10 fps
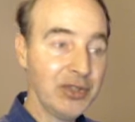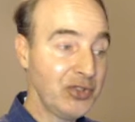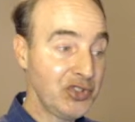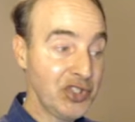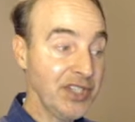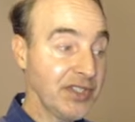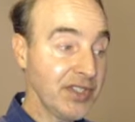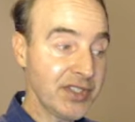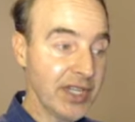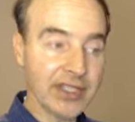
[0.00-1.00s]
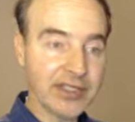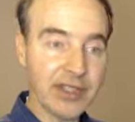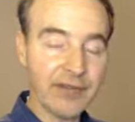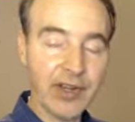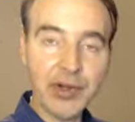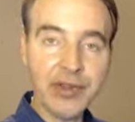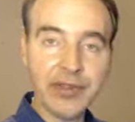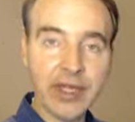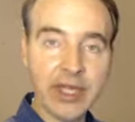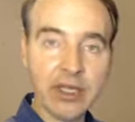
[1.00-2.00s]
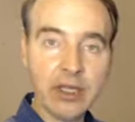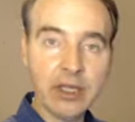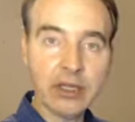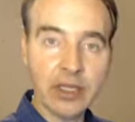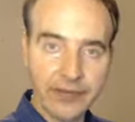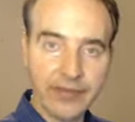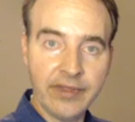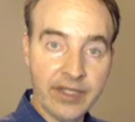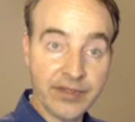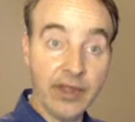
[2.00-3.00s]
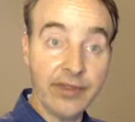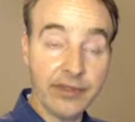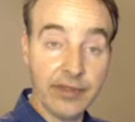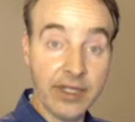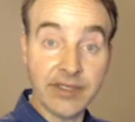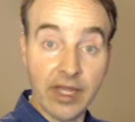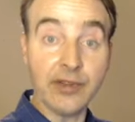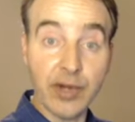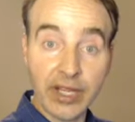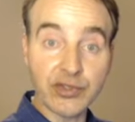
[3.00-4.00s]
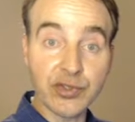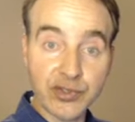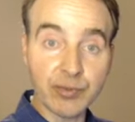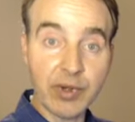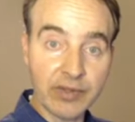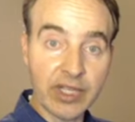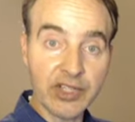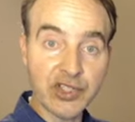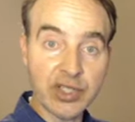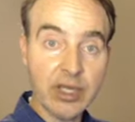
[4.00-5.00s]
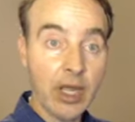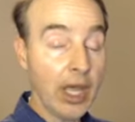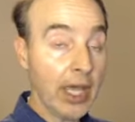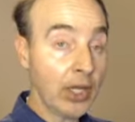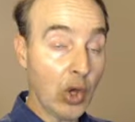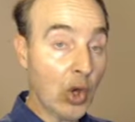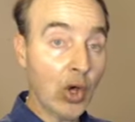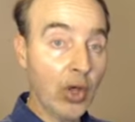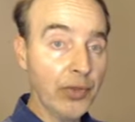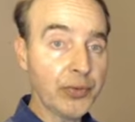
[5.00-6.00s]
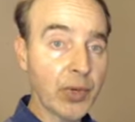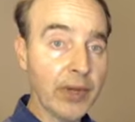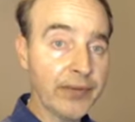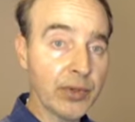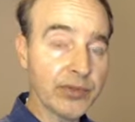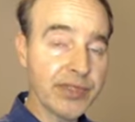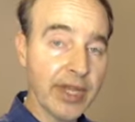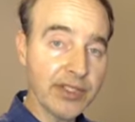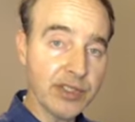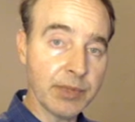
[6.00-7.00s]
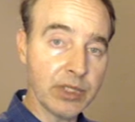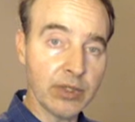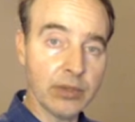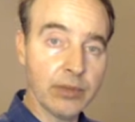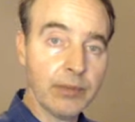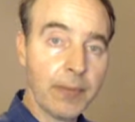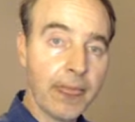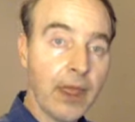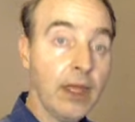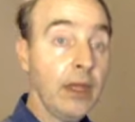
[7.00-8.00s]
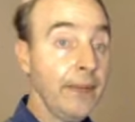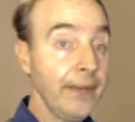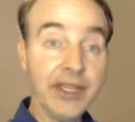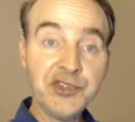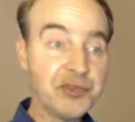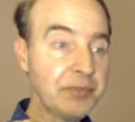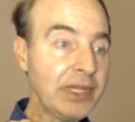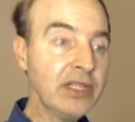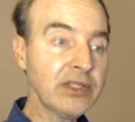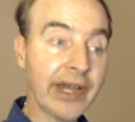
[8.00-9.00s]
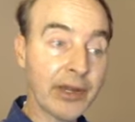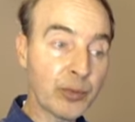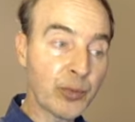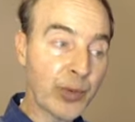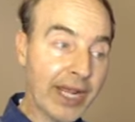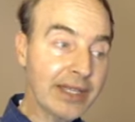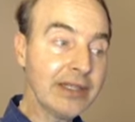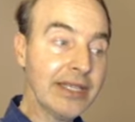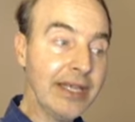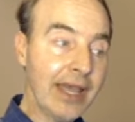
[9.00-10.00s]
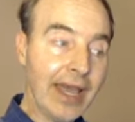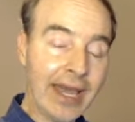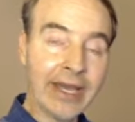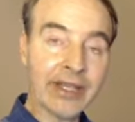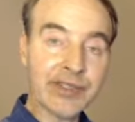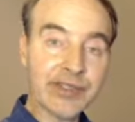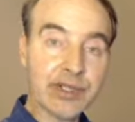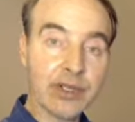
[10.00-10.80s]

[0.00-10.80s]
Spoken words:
Jesus does the very thing that these other angels in Revelation and all throughout the Old Testament do. They speak directly as